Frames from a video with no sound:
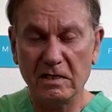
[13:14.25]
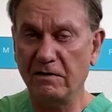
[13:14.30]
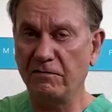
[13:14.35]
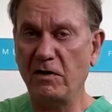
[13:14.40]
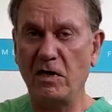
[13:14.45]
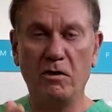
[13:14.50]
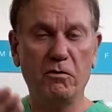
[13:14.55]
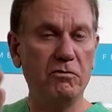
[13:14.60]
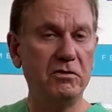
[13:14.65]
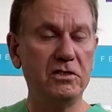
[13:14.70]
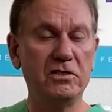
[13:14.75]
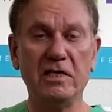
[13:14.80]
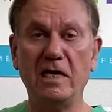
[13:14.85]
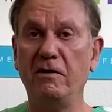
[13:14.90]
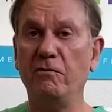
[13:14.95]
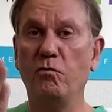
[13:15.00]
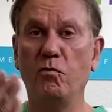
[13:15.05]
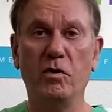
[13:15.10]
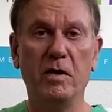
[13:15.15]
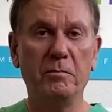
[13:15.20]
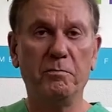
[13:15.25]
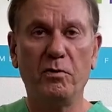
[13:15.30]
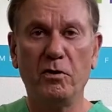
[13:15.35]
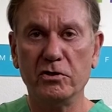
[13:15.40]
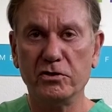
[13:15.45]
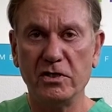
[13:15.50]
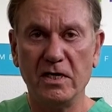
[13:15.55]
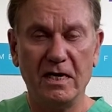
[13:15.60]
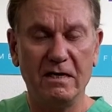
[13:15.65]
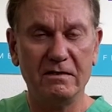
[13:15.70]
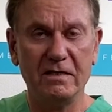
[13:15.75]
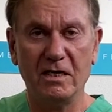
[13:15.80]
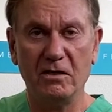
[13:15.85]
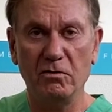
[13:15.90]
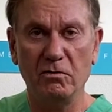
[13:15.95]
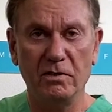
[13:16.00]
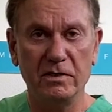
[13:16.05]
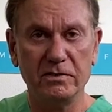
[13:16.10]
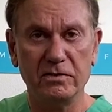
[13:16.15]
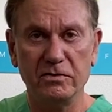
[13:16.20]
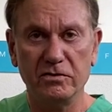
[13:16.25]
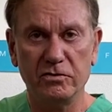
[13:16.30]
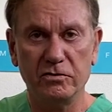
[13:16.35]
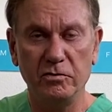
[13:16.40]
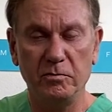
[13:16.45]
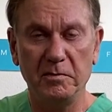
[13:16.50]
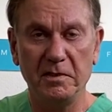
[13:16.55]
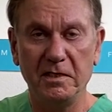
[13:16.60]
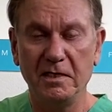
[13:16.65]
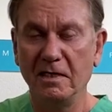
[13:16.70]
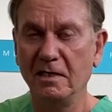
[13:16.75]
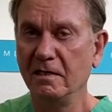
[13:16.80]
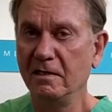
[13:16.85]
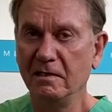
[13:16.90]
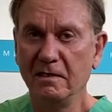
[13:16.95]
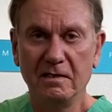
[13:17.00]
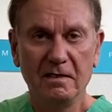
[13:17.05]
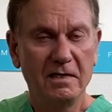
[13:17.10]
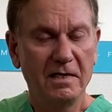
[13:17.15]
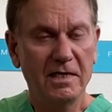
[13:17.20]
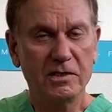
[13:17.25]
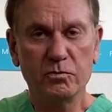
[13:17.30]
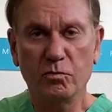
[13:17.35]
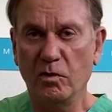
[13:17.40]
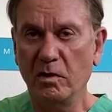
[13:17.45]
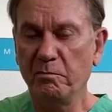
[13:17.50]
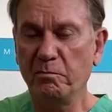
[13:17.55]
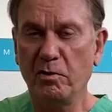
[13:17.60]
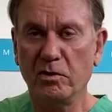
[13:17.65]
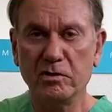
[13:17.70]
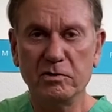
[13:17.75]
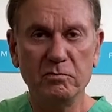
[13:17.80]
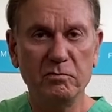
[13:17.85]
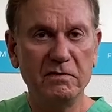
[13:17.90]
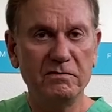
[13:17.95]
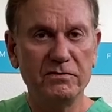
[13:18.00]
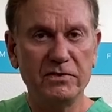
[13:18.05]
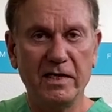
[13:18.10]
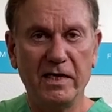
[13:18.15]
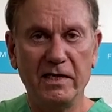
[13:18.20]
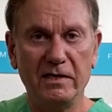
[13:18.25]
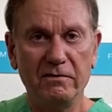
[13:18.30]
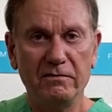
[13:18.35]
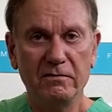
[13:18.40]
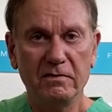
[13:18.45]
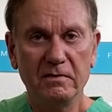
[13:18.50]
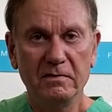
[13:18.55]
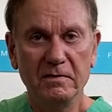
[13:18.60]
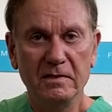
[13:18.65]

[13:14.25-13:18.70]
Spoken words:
If I only save one person out there who listens to me, that's one person we've saved.